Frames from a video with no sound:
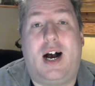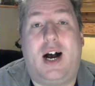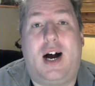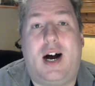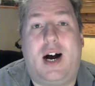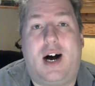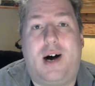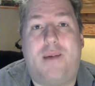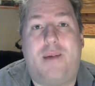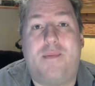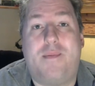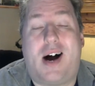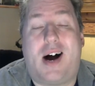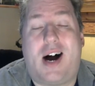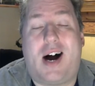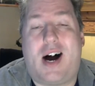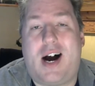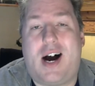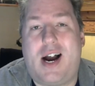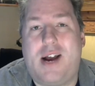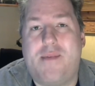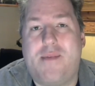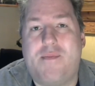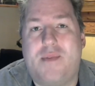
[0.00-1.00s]
Um,
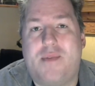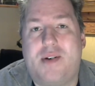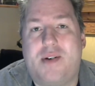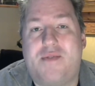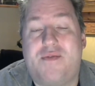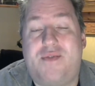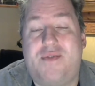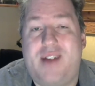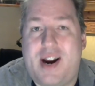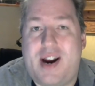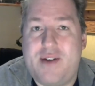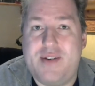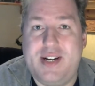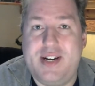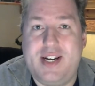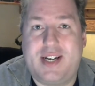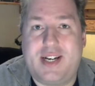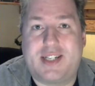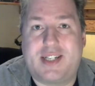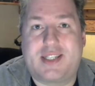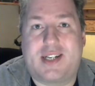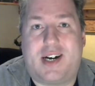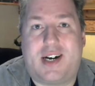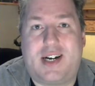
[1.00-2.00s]
I'm very
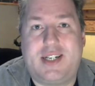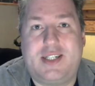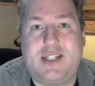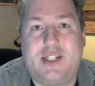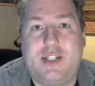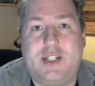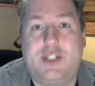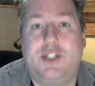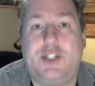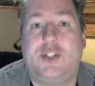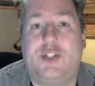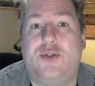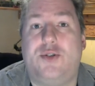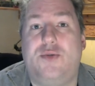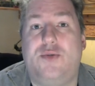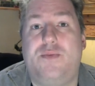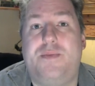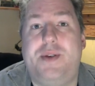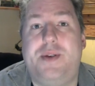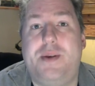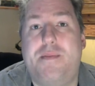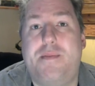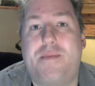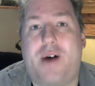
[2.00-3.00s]
excited to
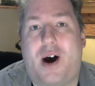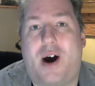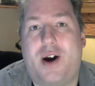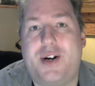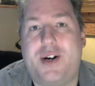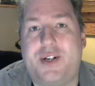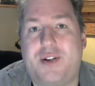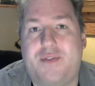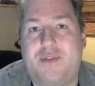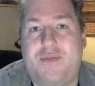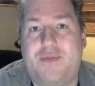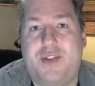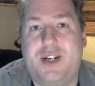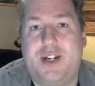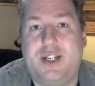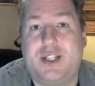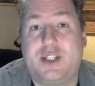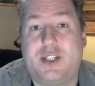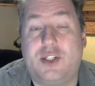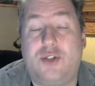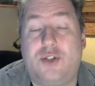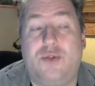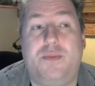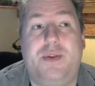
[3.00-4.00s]
be part of
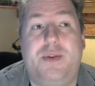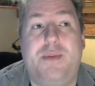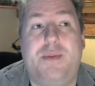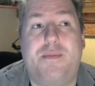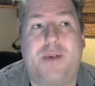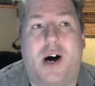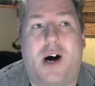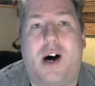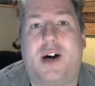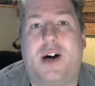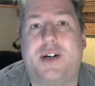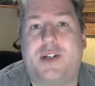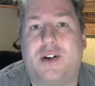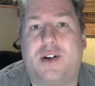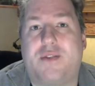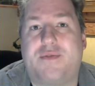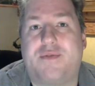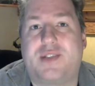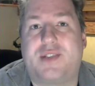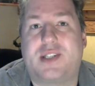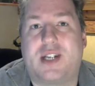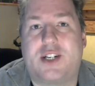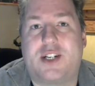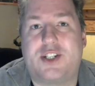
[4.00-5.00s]
this, to be part of
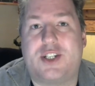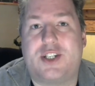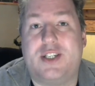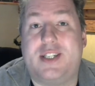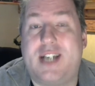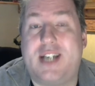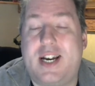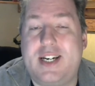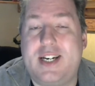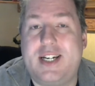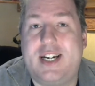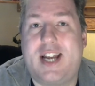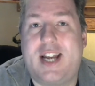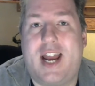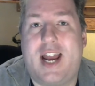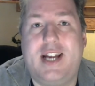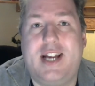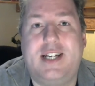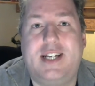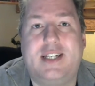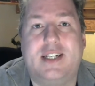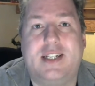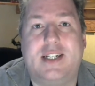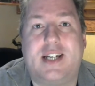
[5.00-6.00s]
such a
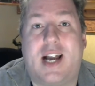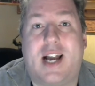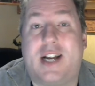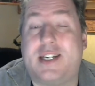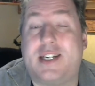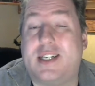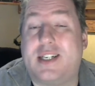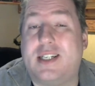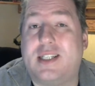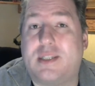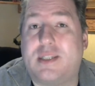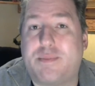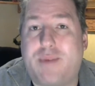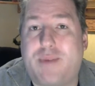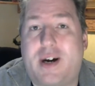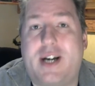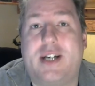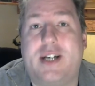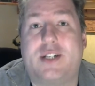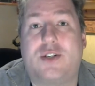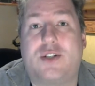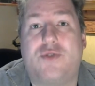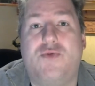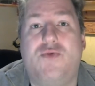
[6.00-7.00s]
dedicated and
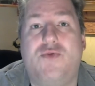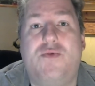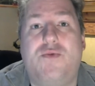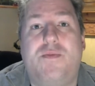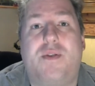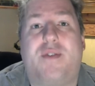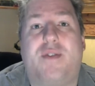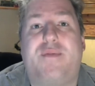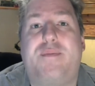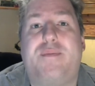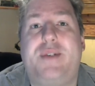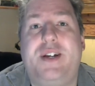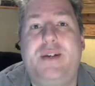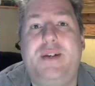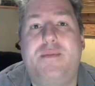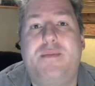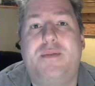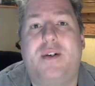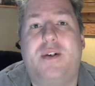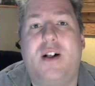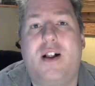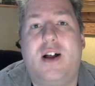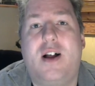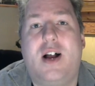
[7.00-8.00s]
inspired group of
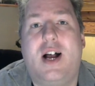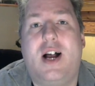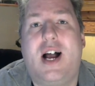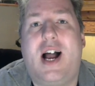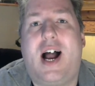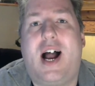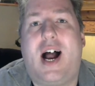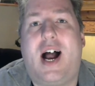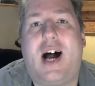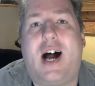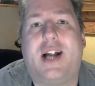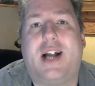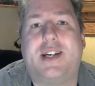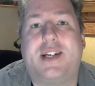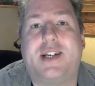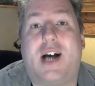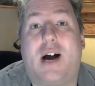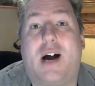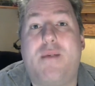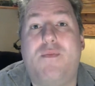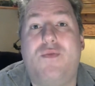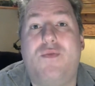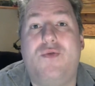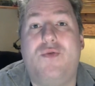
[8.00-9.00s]
people and
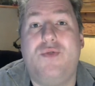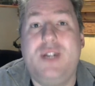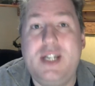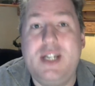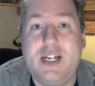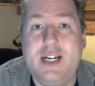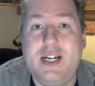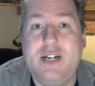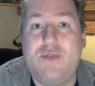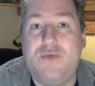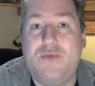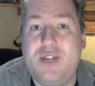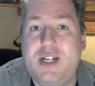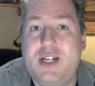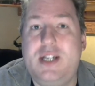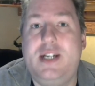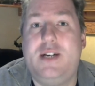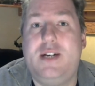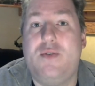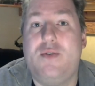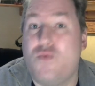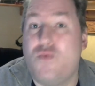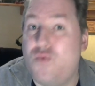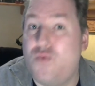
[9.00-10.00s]
I'm really,
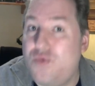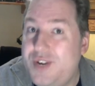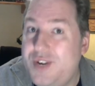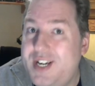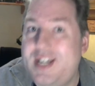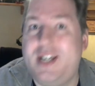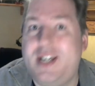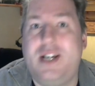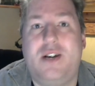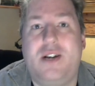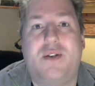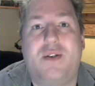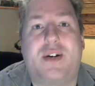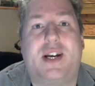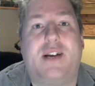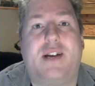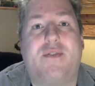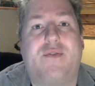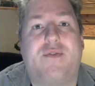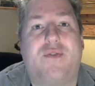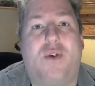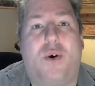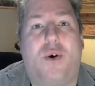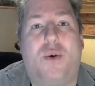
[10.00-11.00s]
really, really looking
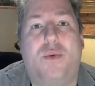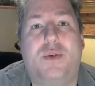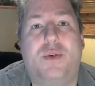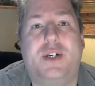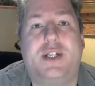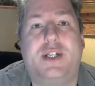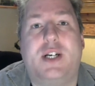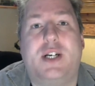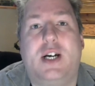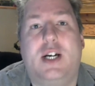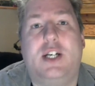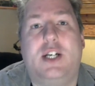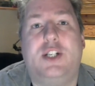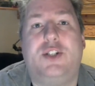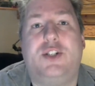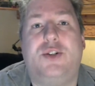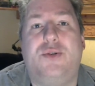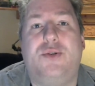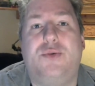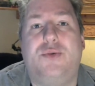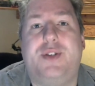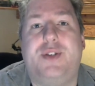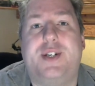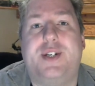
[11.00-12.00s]
forward
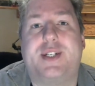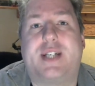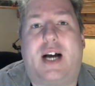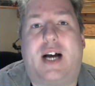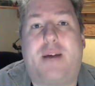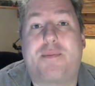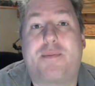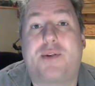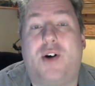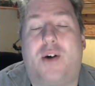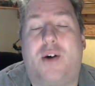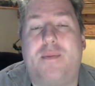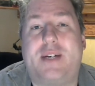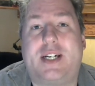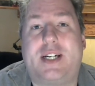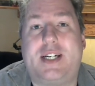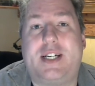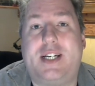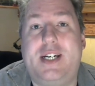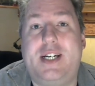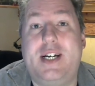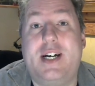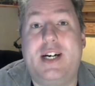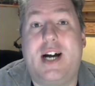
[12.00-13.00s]
to this upcoming
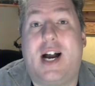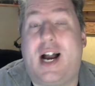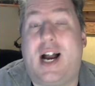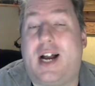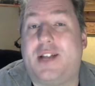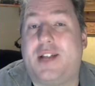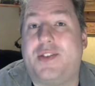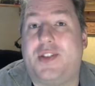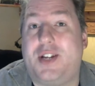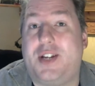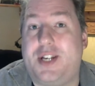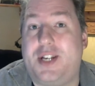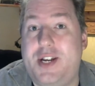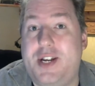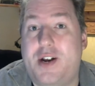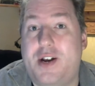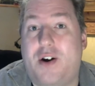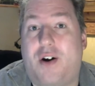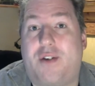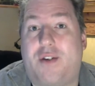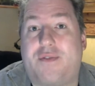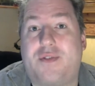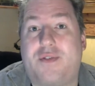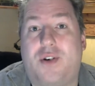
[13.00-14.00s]
year and the year
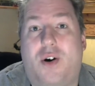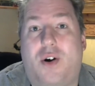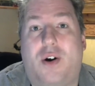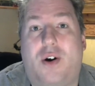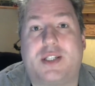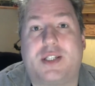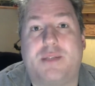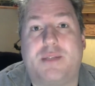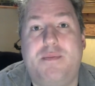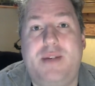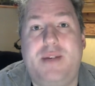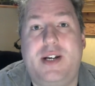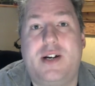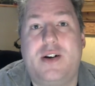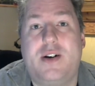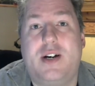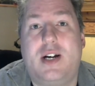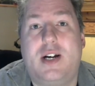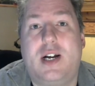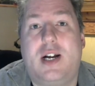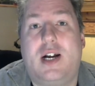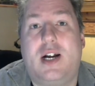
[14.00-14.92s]
of Cosmere.